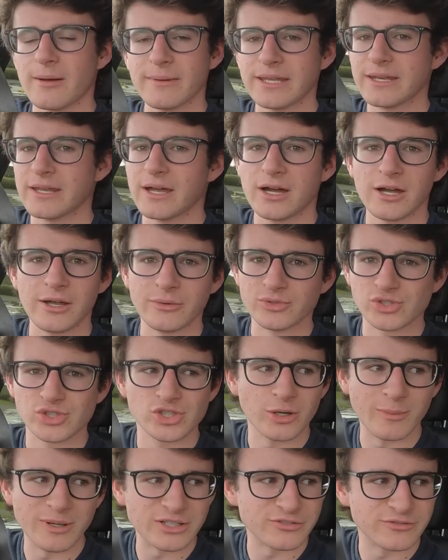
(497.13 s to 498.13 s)
I mean, oh,
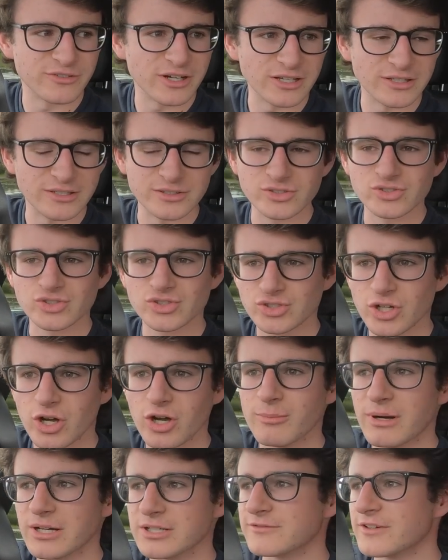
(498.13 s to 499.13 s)
so much fun,
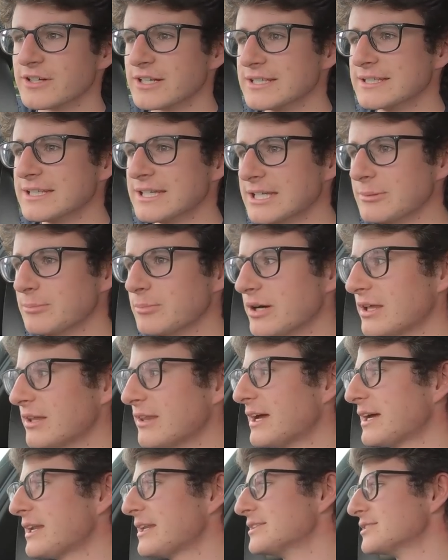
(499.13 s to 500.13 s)
so much fun indeed.
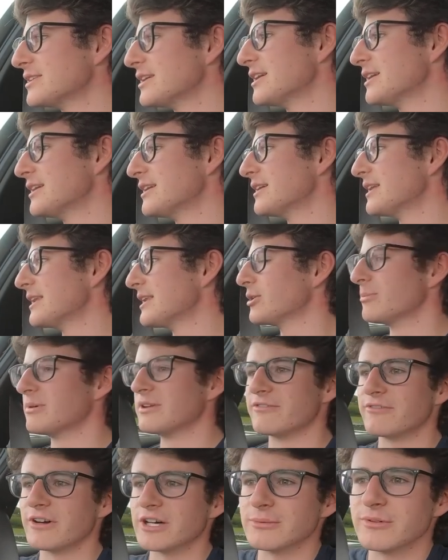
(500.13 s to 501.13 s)
But that is uh, a little
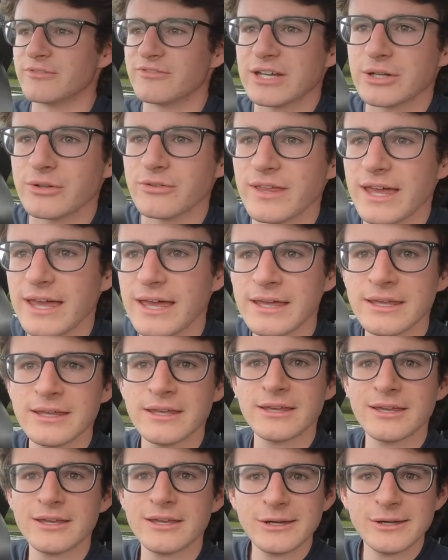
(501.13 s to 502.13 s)
bit of fun that we've had on there.
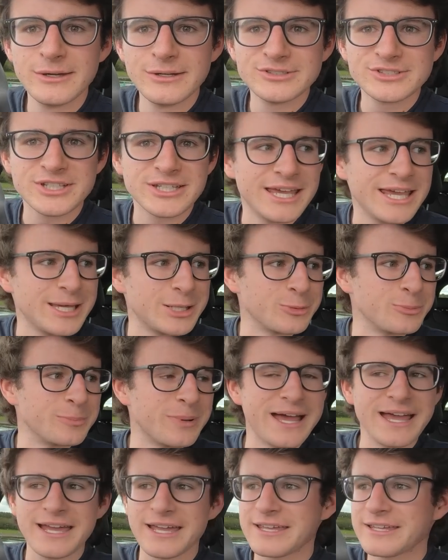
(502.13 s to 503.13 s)
It's just gonna head on
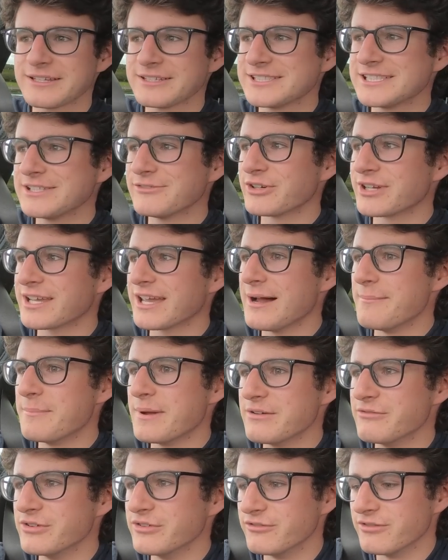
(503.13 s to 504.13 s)
back, see if I can get a
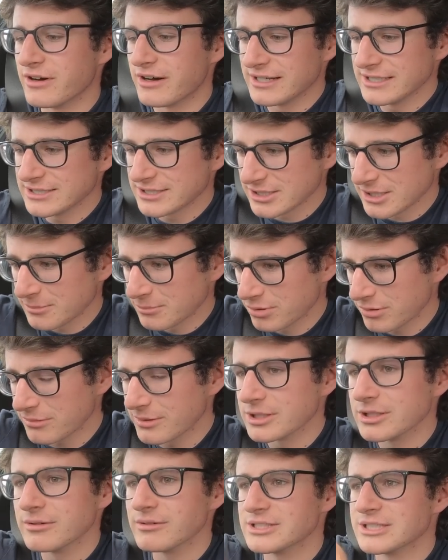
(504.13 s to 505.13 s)
bit of advice, because I'm
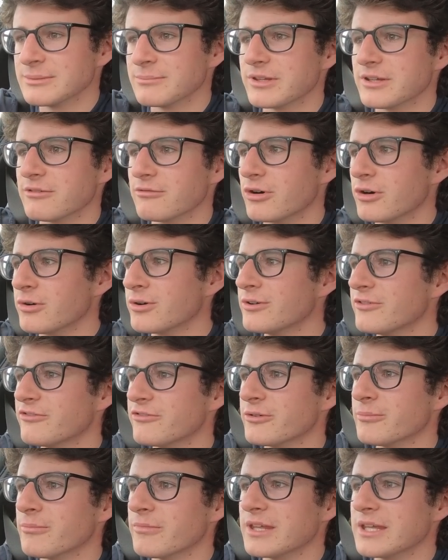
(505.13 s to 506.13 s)
probably doing something wrong
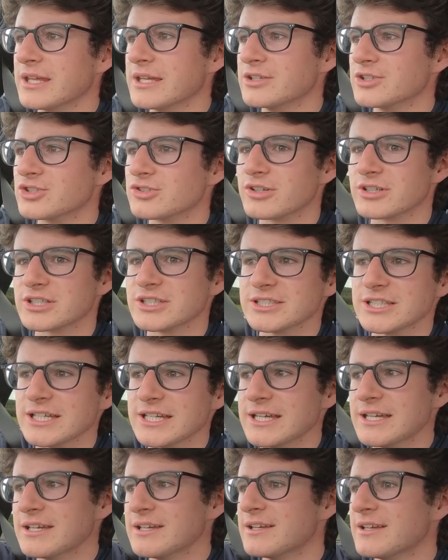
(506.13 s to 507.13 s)
from the instructors
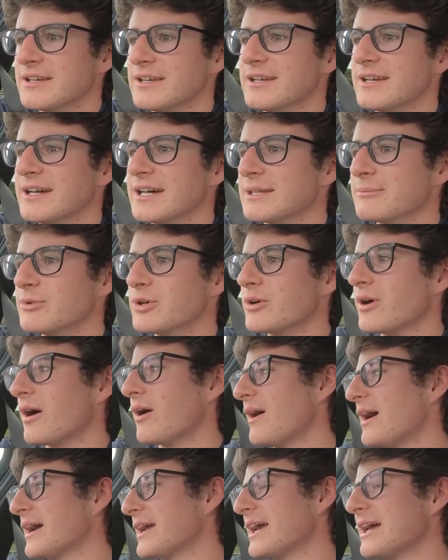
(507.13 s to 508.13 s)
here, and then we'll go
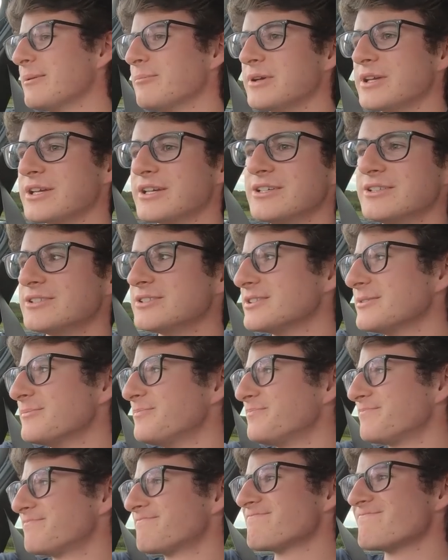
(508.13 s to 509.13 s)
out again because
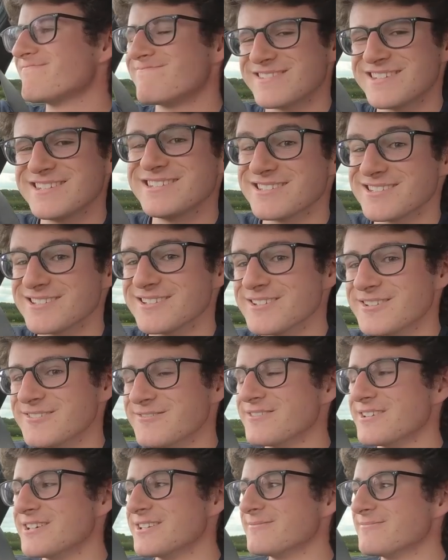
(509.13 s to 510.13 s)
it's a lot
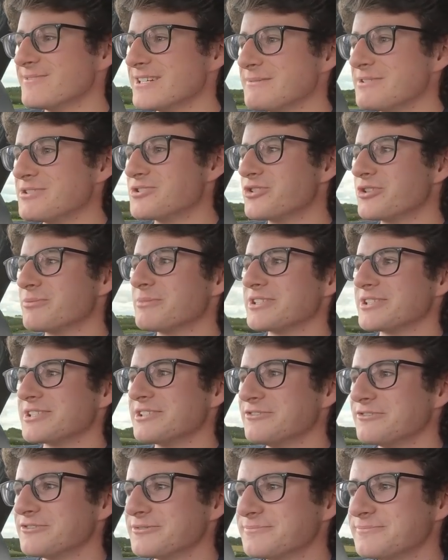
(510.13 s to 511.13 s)
of fun. I'm enjoying
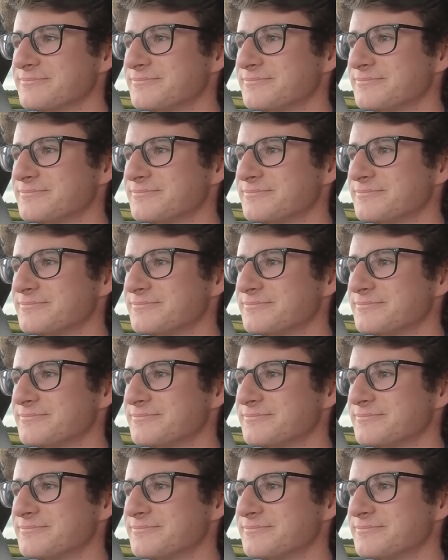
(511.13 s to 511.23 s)
myself.